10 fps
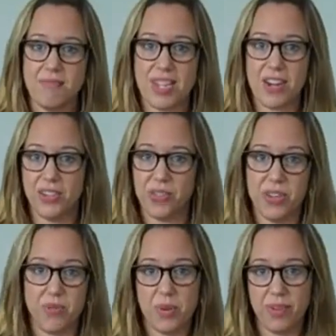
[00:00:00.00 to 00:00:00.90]

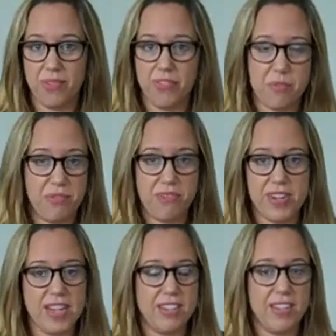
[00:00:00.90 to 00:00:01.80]
downloading one from a free
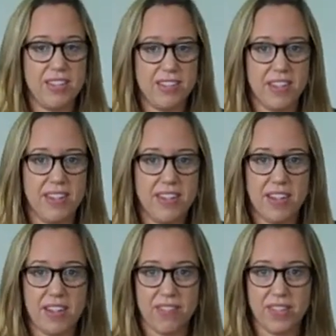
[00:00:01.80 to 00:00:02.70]
essay site,
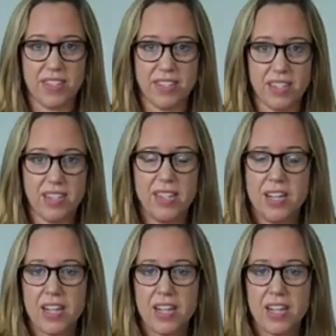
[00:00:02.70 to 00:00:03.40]
obviously.